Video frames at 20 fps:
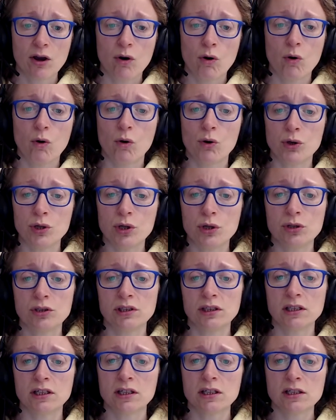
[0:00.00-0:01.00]
or
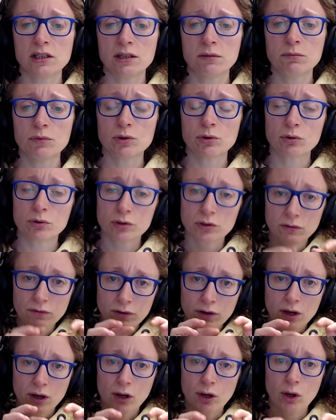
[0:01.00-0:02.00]
using some sort of
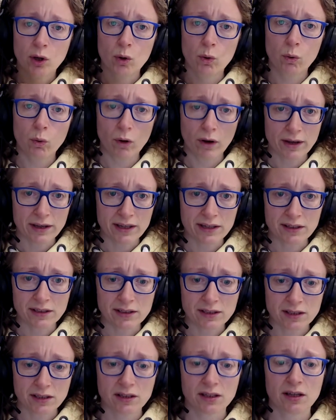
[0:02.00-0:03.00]

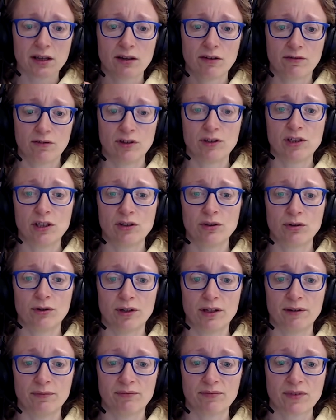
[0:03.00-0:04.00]
quiet fidget toy.